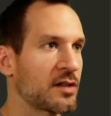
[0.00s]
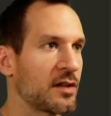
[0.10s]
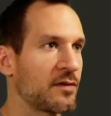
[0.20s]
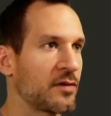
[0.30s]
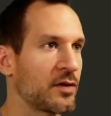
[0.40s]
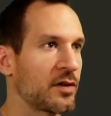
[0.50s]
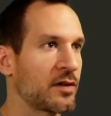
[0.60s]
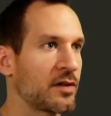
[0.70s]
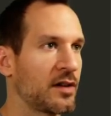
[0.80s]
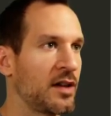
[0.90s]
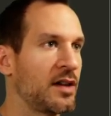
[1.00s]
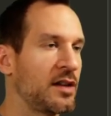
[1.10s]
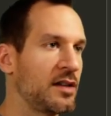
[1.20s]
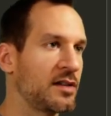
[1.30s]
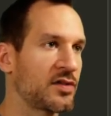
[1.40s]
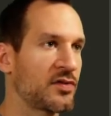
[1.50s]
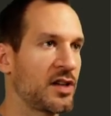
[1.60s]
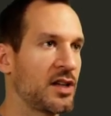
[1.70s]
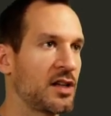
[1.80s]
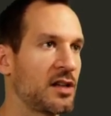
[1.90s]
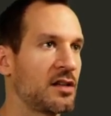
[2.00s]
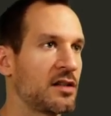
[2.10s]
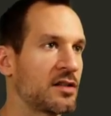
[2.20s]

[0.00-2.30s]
And for E3,